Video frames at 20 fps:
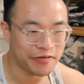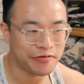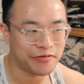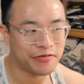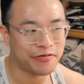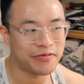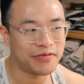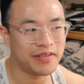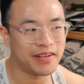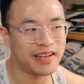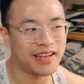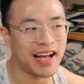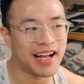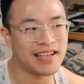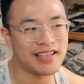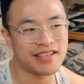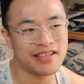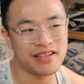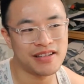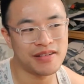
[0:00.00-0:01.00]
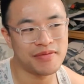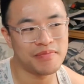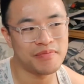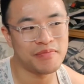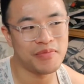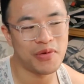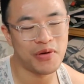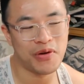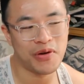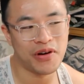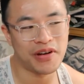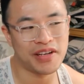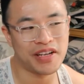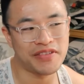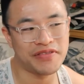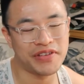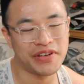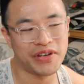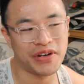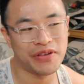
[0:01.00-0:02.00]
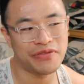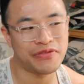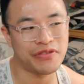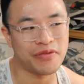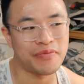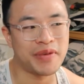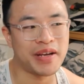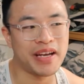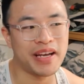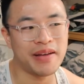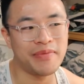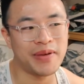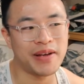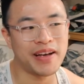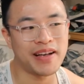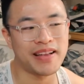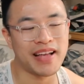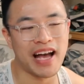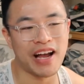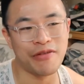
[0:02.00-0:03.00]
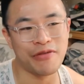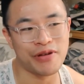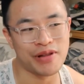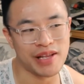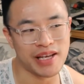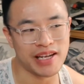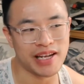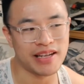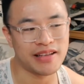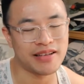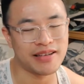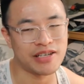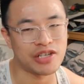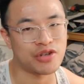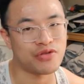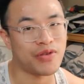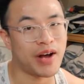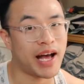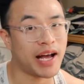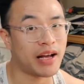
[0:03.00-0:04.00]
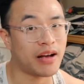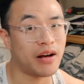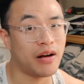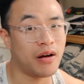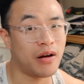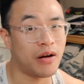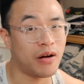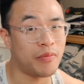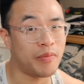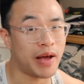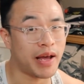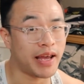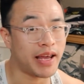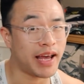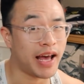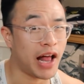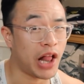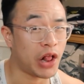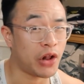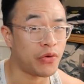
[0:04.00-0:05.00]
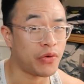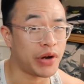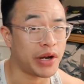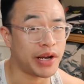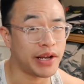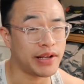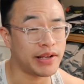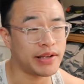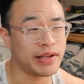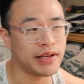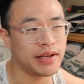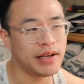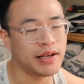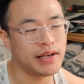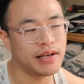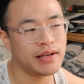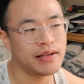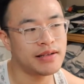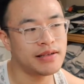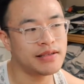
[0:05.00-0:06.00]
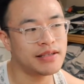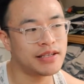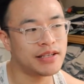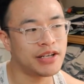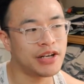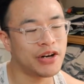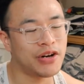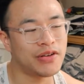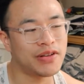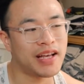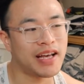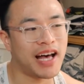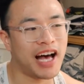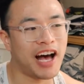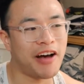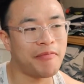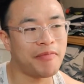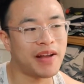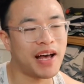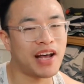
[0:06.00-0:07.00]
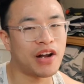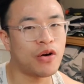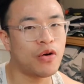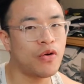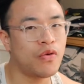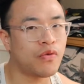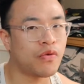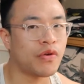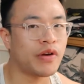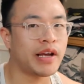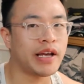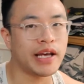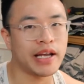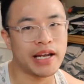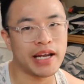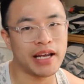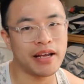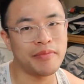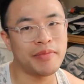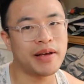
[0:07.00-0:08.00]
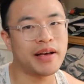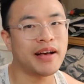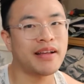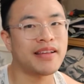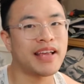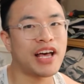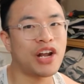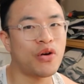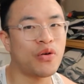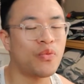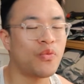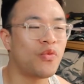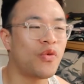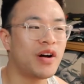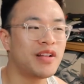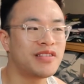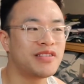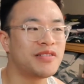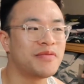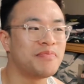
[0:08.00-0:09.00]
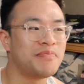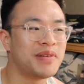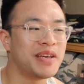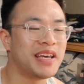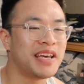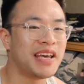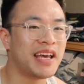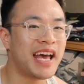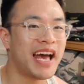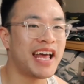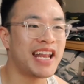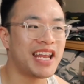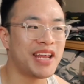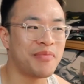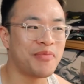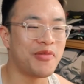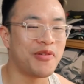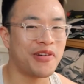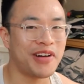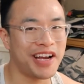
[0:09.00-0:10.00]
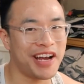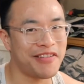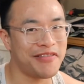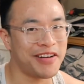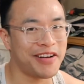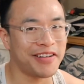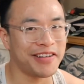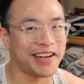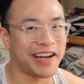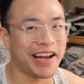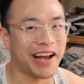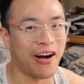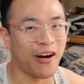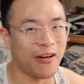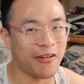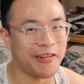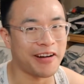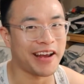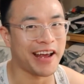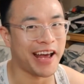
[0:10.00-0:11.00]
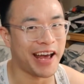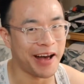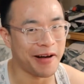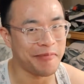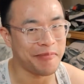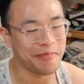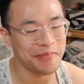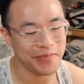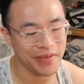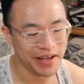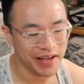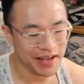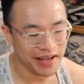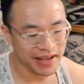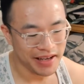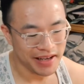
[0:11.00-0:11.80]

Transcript: But that's more difficult for me because I really need to track all my calories to know that I'm not overeating, because I don't want to be any more heavier than I already am.